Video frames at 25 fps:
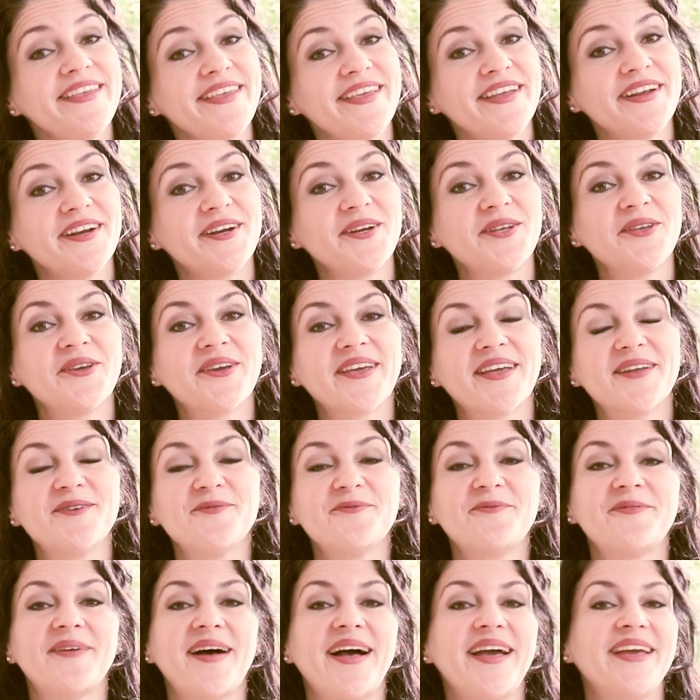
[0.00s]
here you can
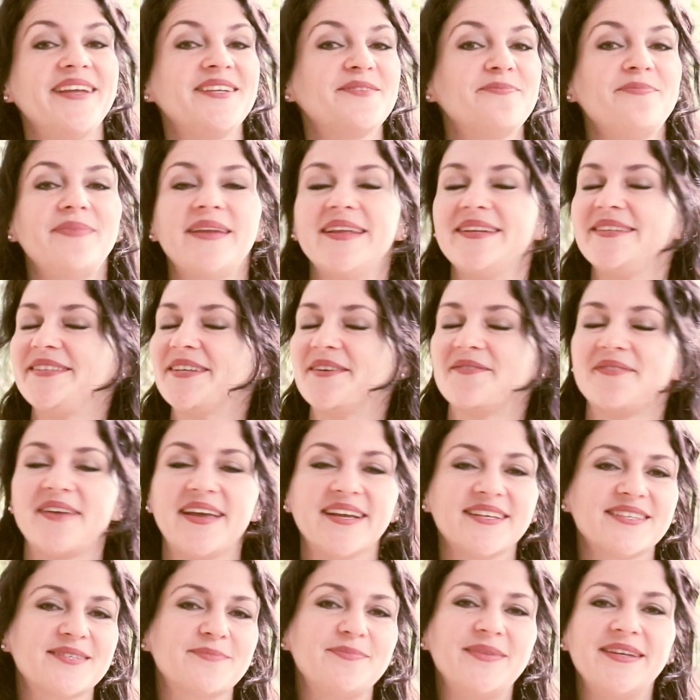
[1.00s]
find plenty of
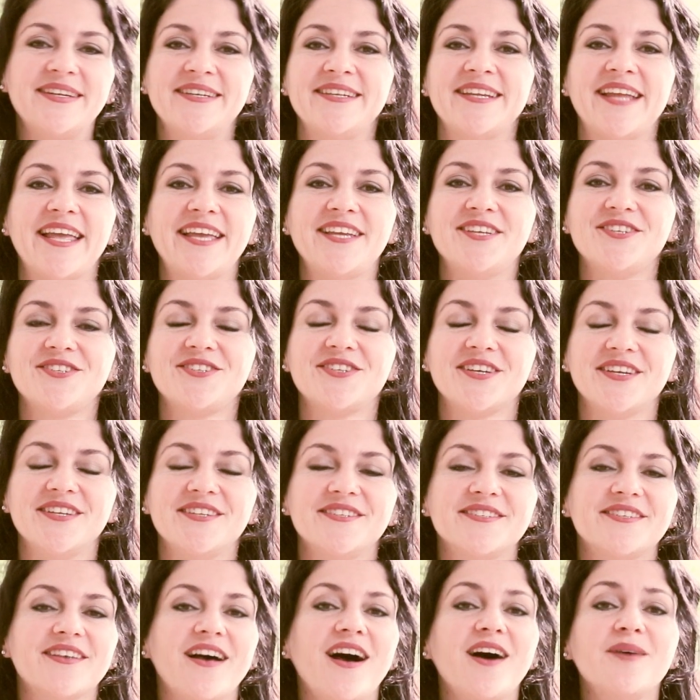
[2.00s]

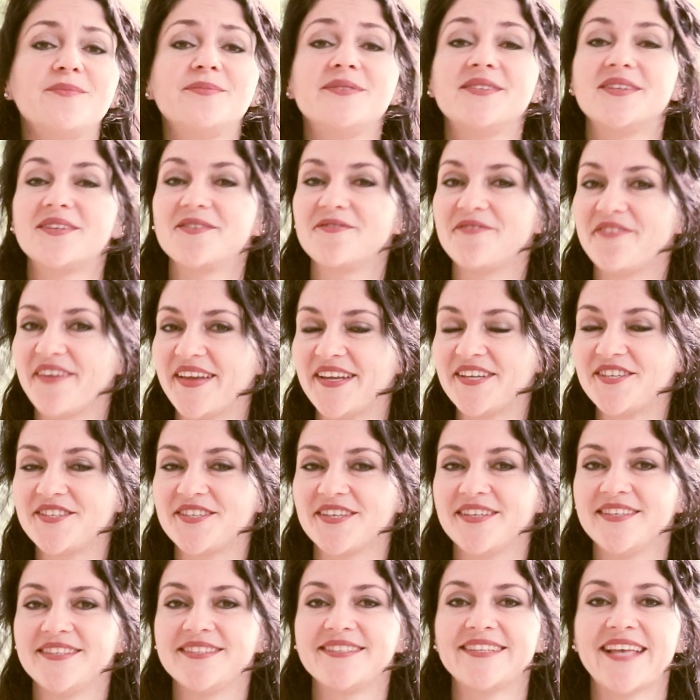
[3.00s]
explanations,
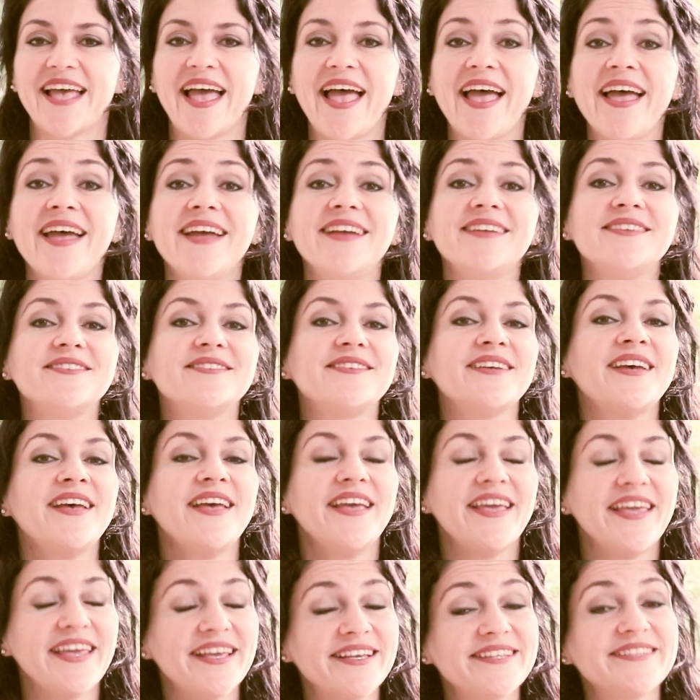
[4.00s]
observations, and
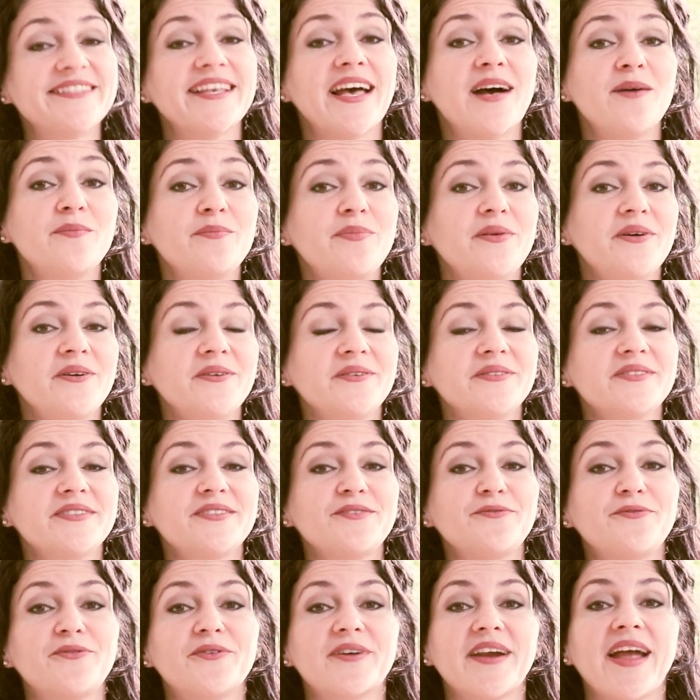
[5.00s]
examples
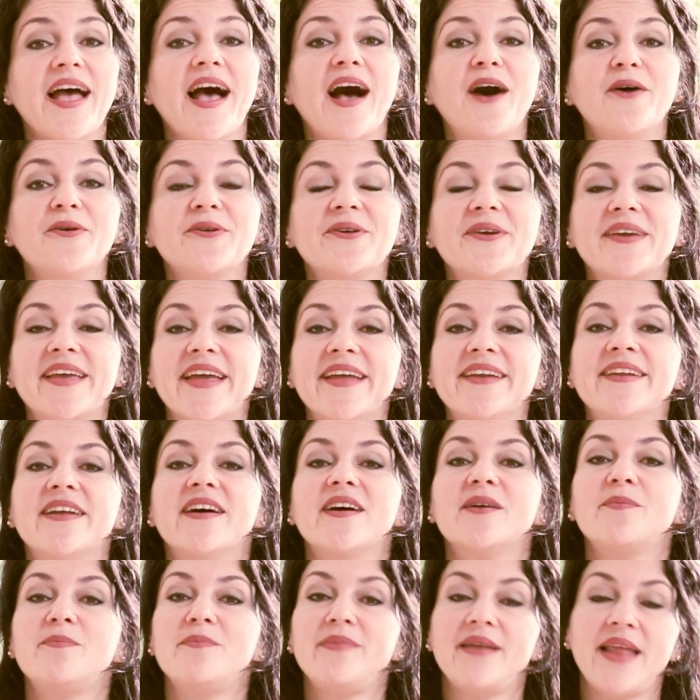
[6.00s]
for how you can
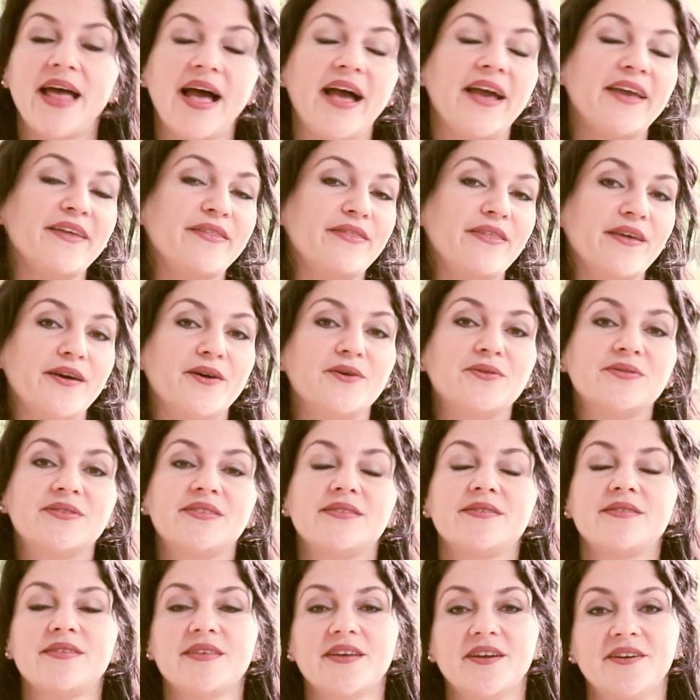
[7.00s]
apply those
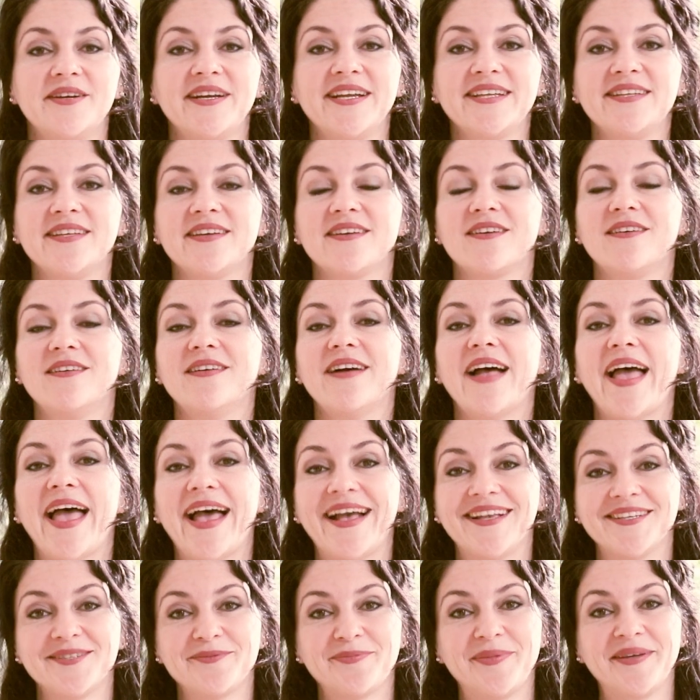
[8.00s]
theoretical
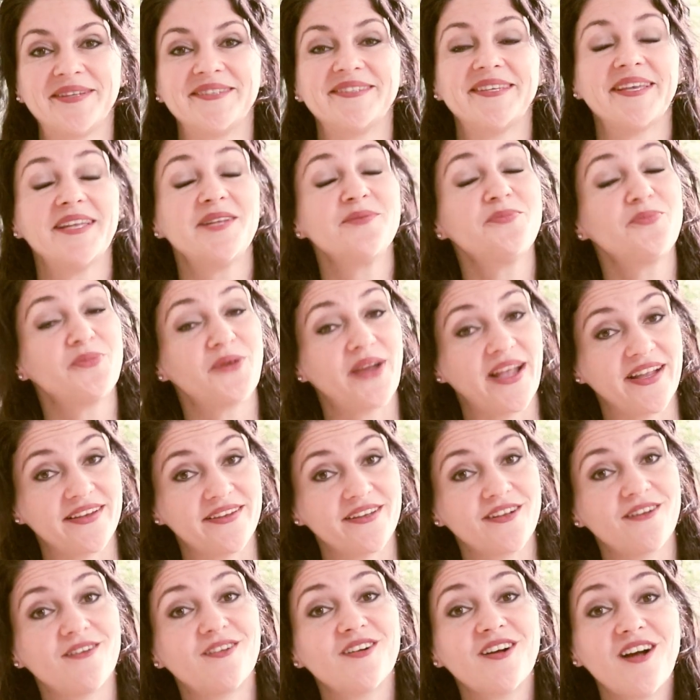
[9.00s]
aspects in
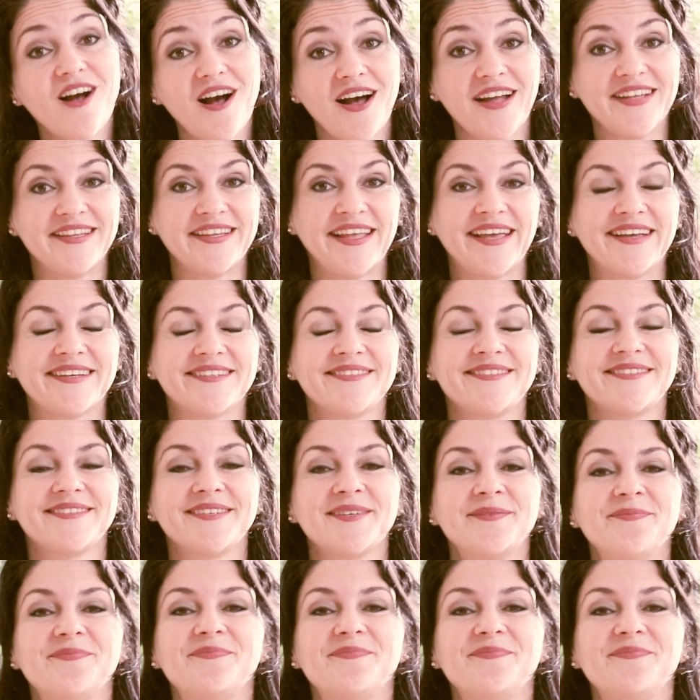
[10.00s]
practical contexts.